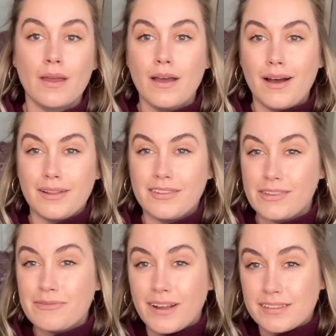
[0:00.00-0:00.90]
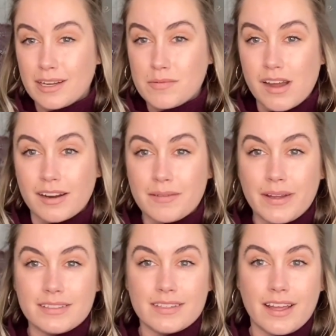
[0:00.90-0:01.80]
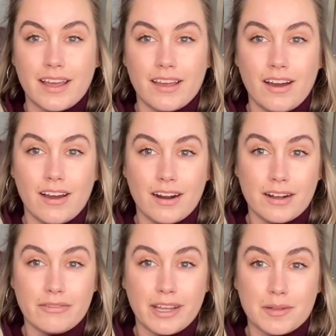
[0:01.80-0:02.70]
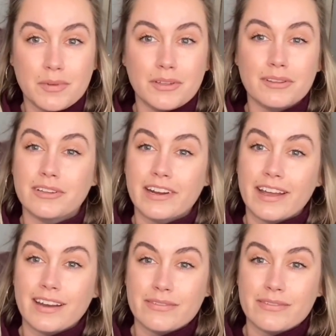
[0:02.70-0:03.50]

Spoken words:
All of the fonts that I'm talking about today are available through Creative